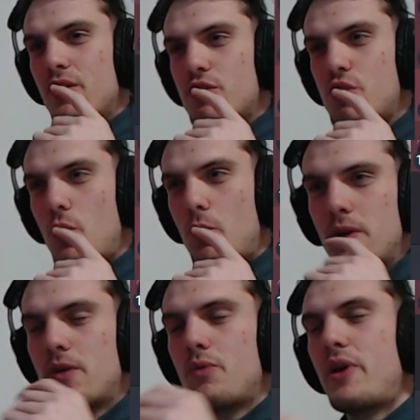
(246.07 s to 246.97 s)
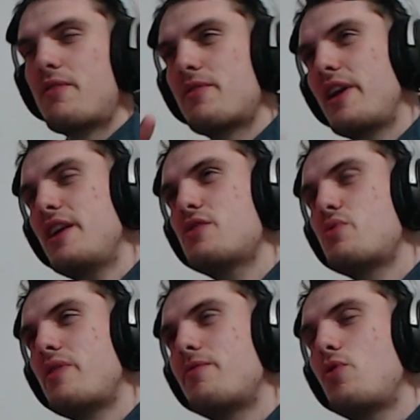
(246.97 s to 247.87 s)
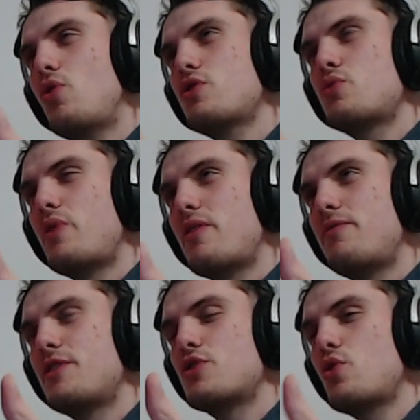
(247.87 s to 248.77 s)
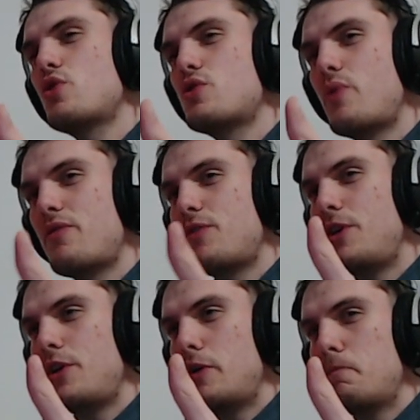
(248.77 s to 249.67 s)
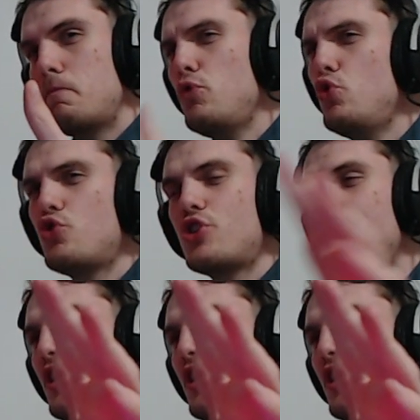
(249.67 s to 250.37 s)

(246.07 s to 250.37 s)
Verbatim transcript: So we have cleanse, we have ghost, we have exhaust, we have heal. Usually